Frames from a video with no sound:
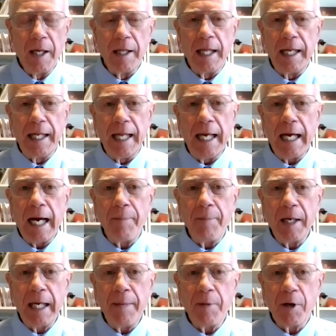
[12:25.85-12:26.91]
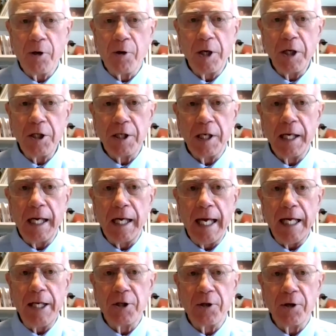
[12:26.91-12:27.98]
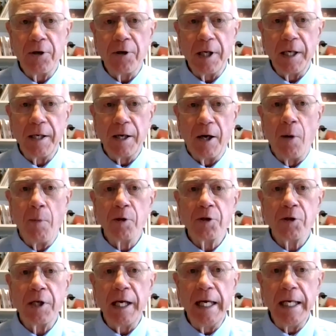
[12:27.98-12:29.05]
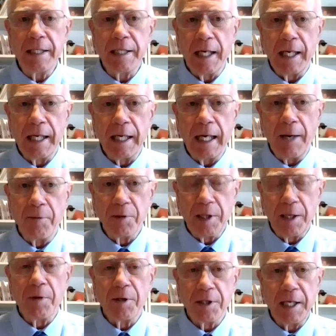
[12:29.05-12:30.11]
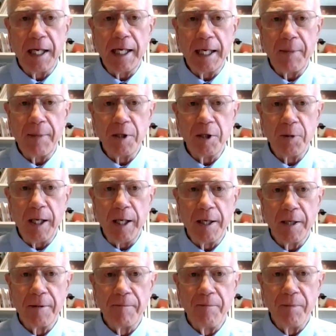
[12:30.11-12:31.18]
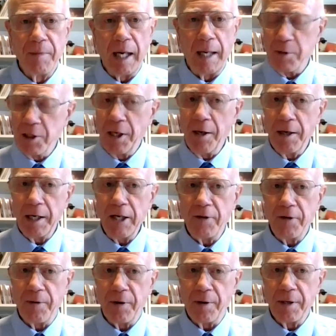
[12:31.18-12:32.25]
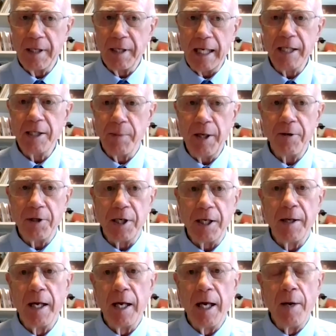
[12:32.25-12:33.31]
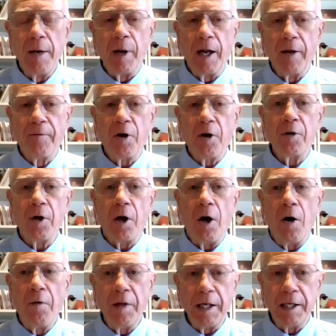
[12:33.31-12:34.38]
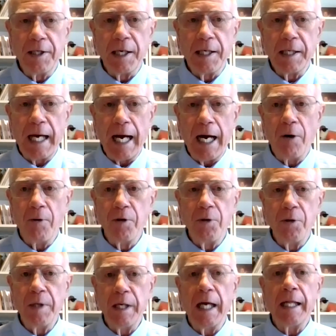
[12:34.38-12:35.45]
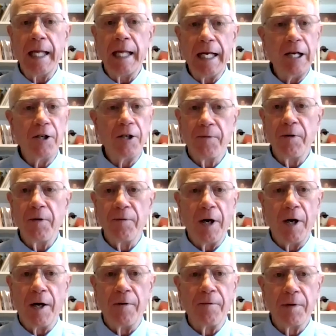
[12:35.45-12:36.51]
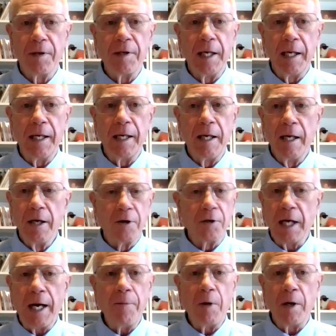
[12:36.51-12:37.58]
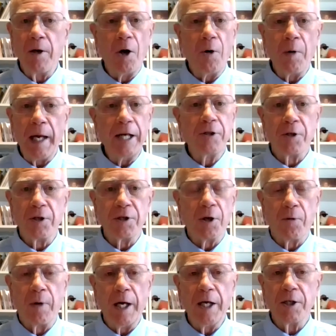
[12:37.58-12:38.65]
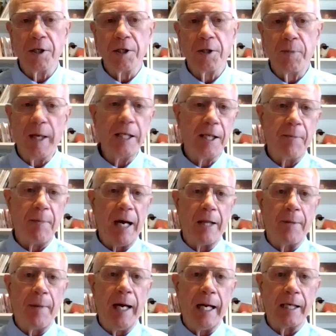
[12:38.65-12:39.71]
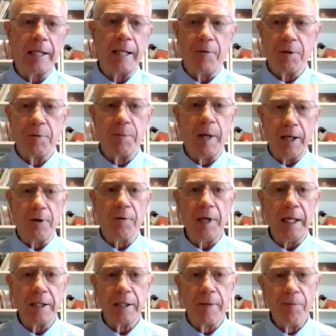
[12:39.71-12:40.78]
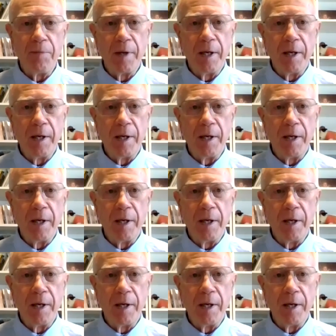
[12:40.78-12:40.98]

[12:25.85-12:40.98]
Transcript: The day I became a Christian, age 30, almost instantly, I was able to stand up and speak. I'm still an introvert, takes some energy, but I've learned all these things, how to get that introvert involved. And because I would know answers to questions, especially mathematics, that was my degrees.